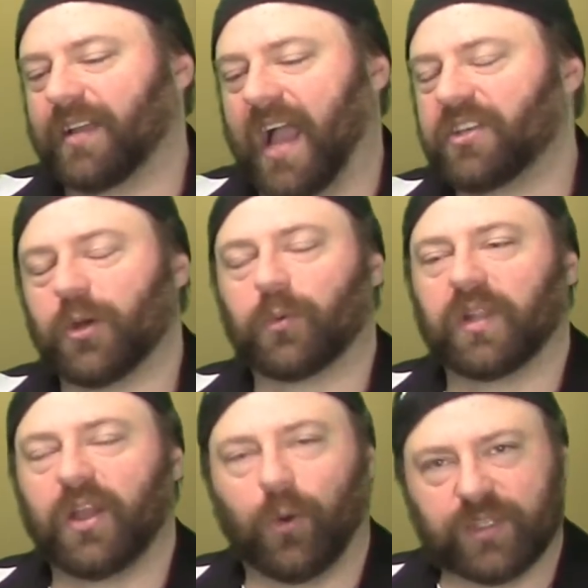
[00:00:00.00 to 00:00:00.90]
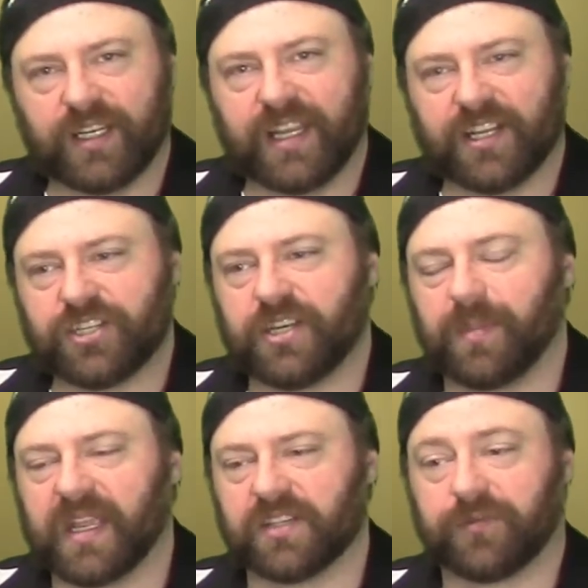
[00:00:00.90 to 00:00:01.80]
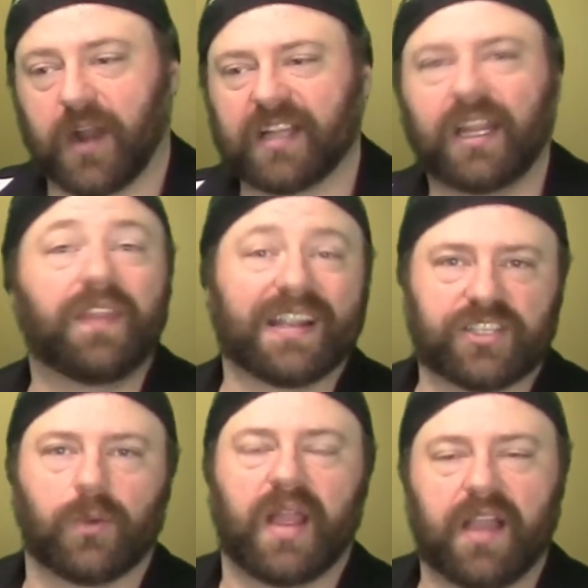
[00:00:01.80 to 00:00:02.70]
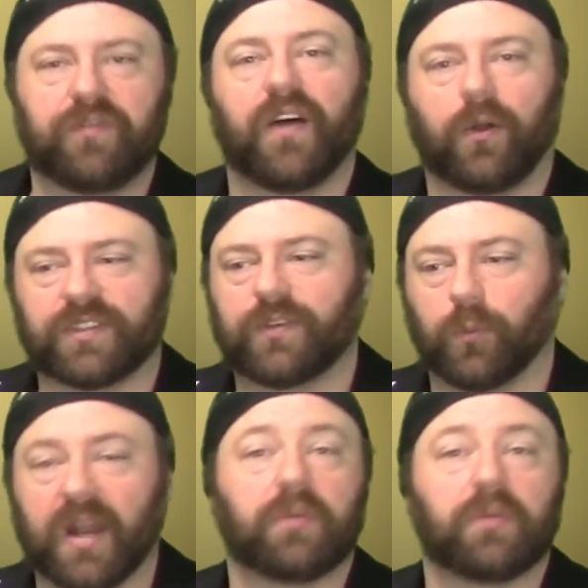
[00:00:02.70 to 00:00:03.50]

I don't really hold it against you because, frankly, that's the way I felt when I